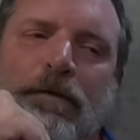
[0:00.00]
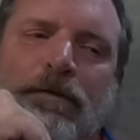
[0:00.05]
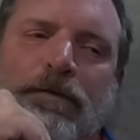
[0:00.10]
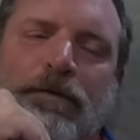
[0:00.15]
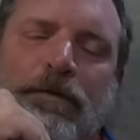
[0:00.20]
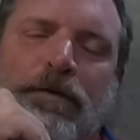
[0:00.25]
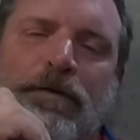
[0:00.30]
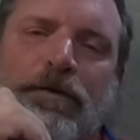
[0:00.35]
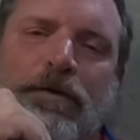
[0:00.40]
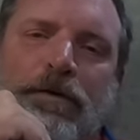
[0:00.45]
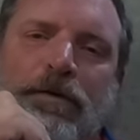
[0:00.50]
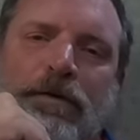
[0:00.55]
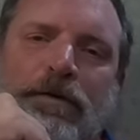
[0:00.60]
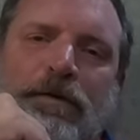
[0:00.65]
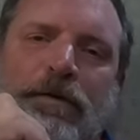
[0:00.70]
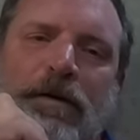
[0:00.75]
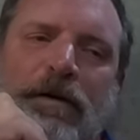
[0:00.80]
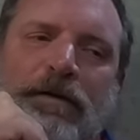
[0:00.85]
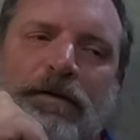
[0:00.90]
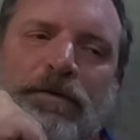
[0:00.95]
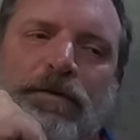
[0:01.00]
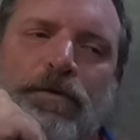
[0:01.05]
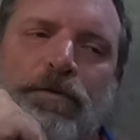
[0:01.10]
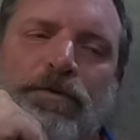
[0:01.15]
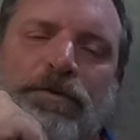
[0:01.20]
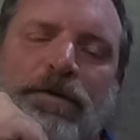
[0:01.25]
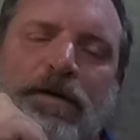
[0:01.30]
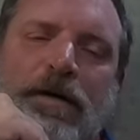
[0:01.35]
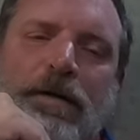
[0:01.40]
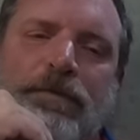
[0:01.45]
So he took us out two
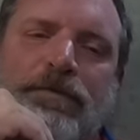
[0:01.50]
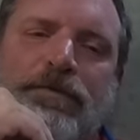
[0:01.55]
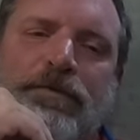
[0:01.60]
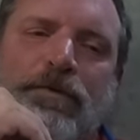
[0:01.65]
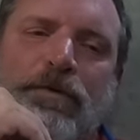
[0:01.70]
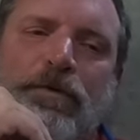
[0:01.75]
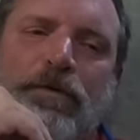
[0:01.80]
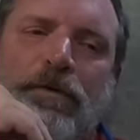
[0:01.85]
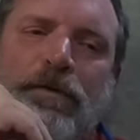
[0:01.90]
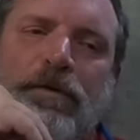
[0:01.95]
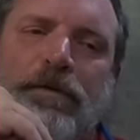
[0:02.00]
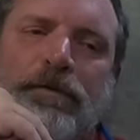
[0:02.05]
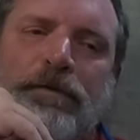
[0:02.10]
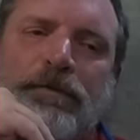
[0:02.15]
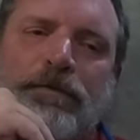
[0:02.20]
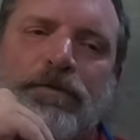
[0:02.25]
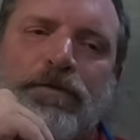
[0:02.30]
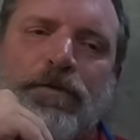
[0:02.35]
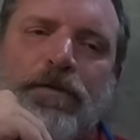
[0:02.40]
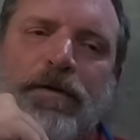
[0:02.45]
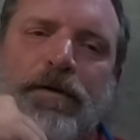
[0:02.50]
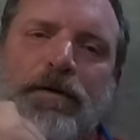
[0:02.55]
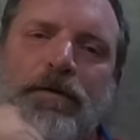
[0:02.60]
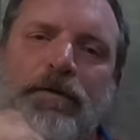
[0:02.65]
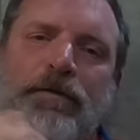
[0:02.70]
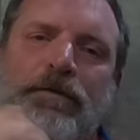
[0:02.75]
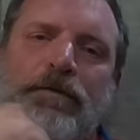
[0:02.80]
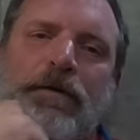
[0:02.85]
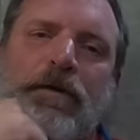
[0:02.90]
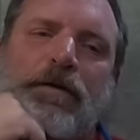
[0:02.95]
steps through the
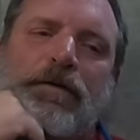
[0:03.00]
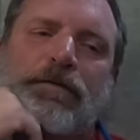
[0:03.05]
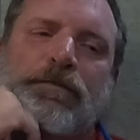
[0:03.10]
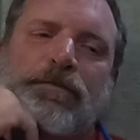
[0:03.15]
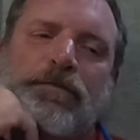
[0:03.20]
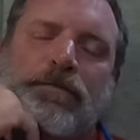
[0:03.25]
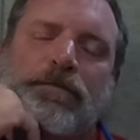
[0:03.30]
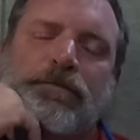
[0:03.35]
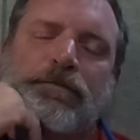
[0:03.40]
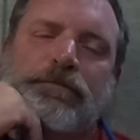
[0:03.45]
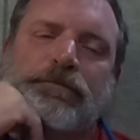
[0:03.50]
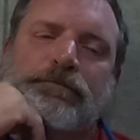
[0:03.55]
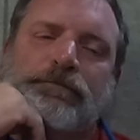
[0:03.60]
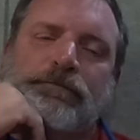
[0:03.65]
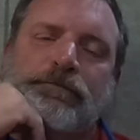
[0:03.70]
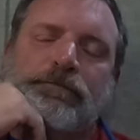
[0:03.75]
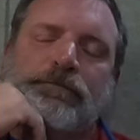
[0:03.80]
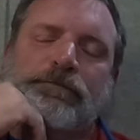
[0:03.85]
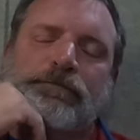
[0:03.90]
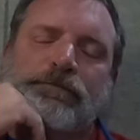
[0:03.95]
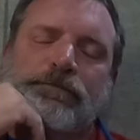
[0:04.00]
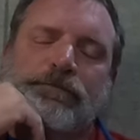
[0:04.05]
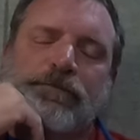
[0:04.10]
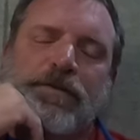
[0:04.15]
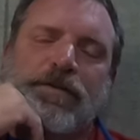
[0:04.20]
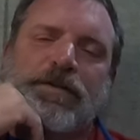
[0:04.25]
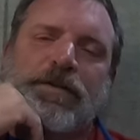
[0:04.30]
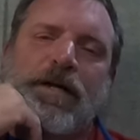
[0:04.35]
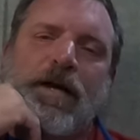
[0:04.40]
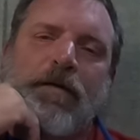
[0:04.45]
tree. I was
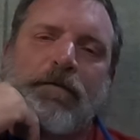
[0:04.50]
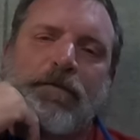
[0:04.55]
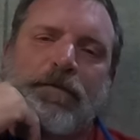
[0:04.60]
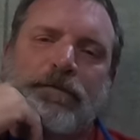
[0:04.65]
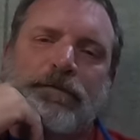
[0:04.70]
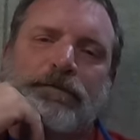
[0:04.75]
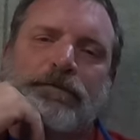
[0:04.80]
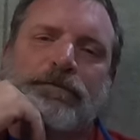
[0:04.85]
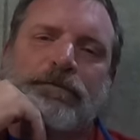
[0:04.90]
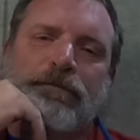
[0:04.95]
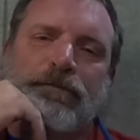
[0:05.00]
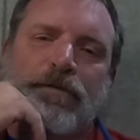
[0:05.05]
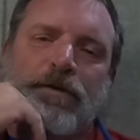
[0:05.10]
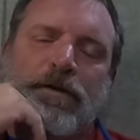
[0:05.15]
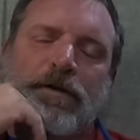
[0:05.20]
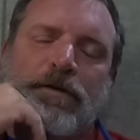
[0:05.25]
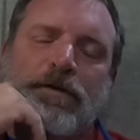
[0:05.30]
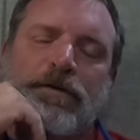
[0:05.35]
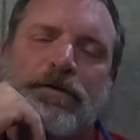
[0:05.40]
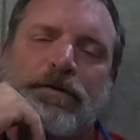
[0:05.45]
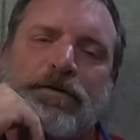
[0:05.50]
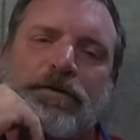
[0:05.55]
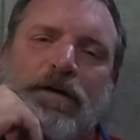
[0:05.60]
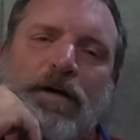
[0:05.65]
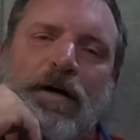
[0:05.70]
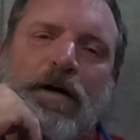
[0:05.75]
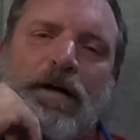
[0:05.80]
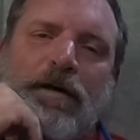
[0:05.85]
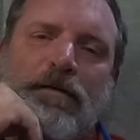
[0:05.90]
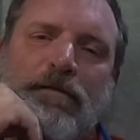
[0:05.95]
fishing to have a really good
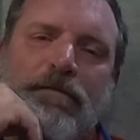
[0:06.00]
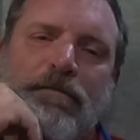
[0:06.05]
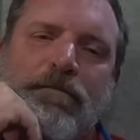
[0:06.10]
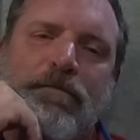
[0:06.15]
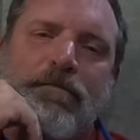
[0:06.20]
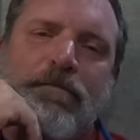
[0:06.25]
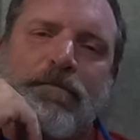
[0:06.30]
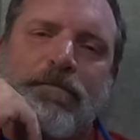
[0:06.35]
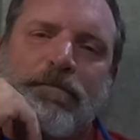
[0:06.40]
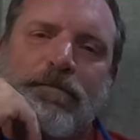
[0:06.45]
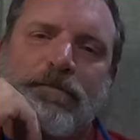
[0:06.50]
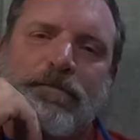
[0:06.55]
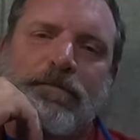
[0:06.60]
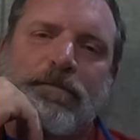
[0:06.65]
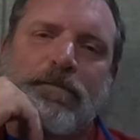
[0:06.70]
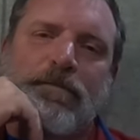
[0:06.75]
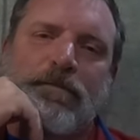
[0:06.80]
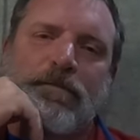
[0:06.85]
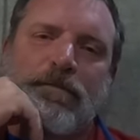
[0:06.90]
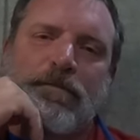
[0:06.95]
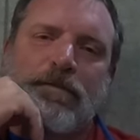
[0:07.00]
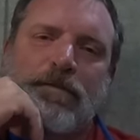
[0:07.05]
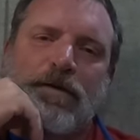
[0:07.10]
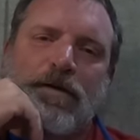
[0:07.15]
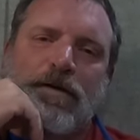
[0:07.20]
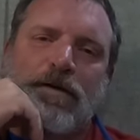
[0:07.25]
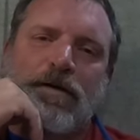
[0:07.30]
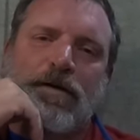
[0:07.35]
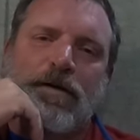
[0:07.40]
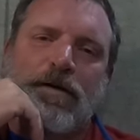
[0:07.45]
shot.
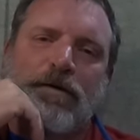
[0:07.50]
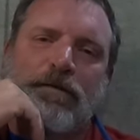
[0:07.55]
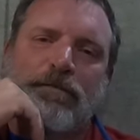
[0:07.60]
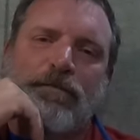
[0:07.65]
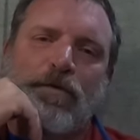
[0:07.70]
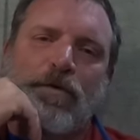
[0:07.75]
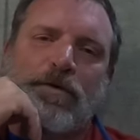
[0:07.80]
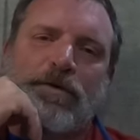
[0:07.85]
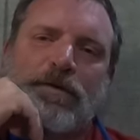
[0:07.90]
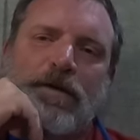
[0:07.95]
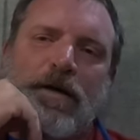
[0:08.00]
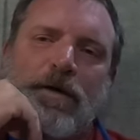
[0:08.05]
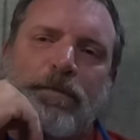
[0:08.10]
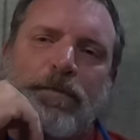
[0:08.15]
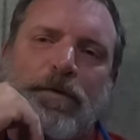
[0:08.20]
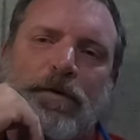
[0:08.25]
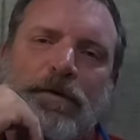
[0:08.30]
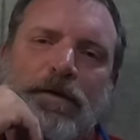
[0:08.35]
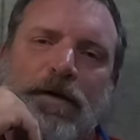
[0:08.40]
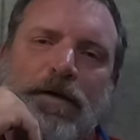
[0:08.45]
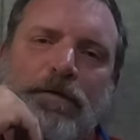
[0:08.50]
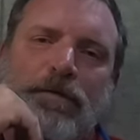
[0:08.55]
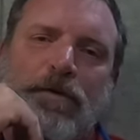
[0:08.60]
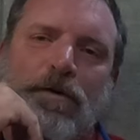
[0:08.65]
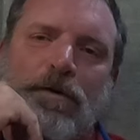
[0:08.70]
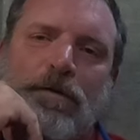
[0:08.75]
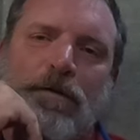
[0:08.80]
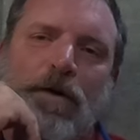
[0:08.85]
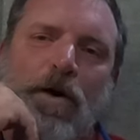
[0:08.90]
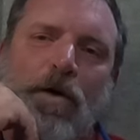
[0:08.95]
Then uh, unfortunately I put
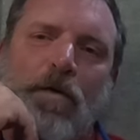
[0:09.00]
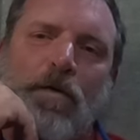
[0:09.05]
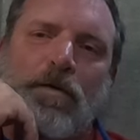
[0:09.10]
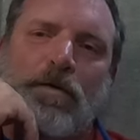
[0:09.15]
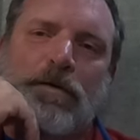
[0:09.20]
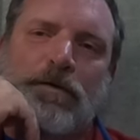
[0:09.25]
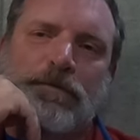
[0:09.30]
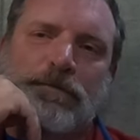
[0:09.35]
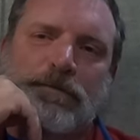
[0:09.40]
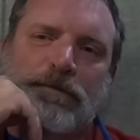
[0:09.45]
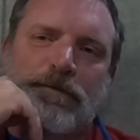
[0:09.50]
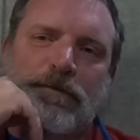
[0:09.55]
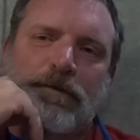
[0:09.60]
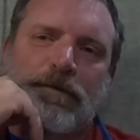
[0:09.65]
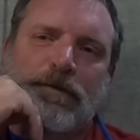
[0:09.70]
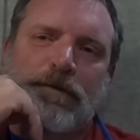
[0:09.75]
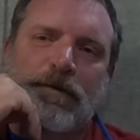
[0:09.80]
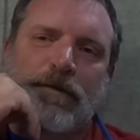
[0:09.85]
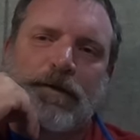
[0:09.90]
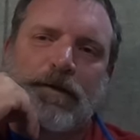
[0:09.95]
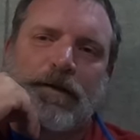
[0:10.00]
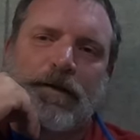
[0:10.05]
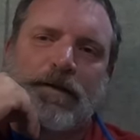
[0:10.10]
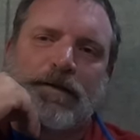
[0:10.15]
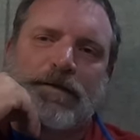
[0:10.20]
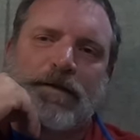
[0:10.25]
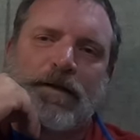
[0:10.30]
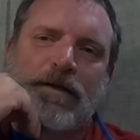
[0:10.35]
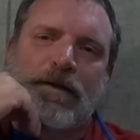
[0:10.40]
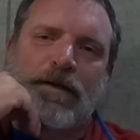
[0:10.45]
Leroy wrong. He
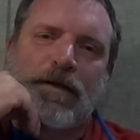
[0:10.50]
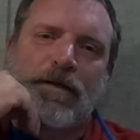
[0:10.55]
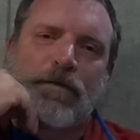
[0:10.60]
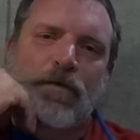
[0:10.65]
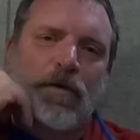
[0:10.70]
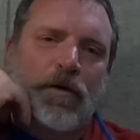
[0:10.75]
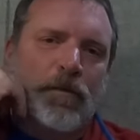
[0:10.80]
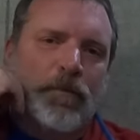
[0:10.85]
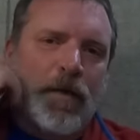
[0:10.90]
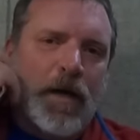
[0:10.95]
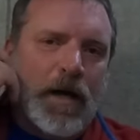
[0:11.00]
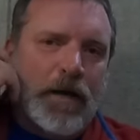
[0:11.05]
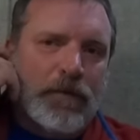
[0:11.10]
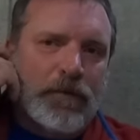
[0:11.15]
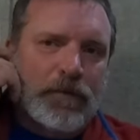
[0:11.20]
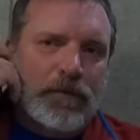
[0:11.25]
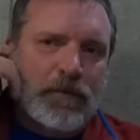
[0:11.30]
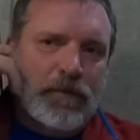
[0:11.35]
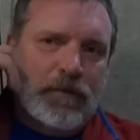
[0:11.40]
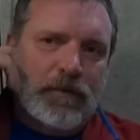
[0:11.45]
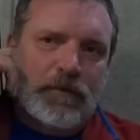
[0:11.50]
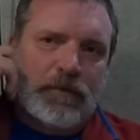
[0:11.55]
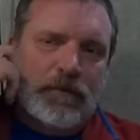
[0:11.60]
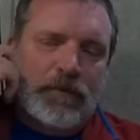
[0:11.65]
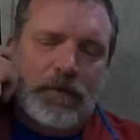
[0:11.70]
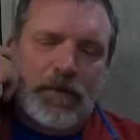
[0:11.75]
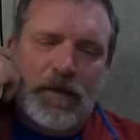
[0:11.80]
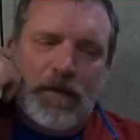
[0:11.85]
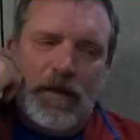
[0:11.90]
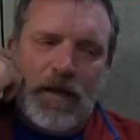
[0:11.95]
seen Leroy backwards and
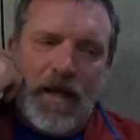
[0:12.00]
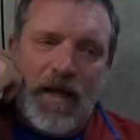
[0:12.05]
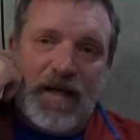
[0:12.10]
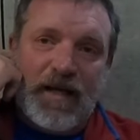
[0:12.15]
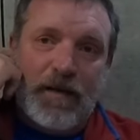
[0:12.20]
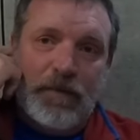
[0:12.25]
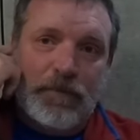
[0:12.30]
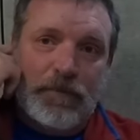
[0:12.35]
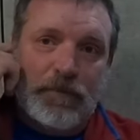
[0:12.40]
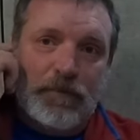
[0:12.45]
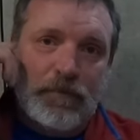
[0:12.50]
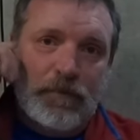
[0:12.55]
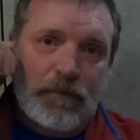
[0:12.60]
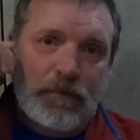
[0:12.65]
didn't like him.